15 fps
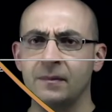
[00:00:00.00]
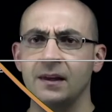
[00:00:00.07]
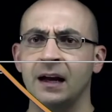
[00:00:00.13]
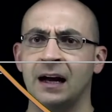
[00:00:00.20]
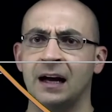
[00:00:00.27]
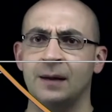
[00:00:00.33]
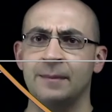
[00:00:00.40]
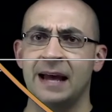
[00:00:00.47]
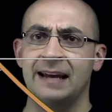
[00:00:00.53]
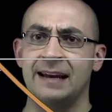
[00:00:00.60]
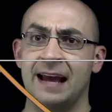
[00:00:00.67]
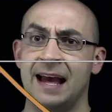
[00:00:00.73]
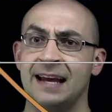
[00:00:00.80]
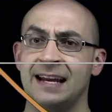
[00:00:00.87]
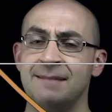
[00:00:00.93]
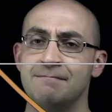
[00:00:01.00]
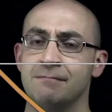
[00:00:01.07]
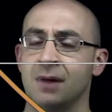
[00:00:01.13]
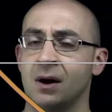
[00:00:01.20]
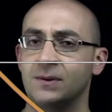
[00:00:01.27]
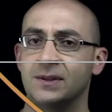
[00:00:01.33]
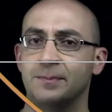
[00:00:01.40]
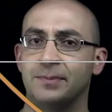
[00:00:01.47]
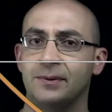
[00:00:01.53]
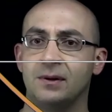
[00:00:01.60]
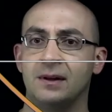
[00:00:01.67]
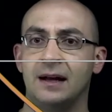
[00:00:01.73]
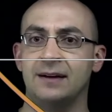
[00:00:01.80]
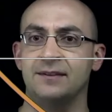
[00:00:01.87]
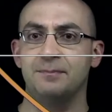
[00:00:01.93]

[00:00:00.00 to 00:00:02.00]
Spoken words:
and any multiple of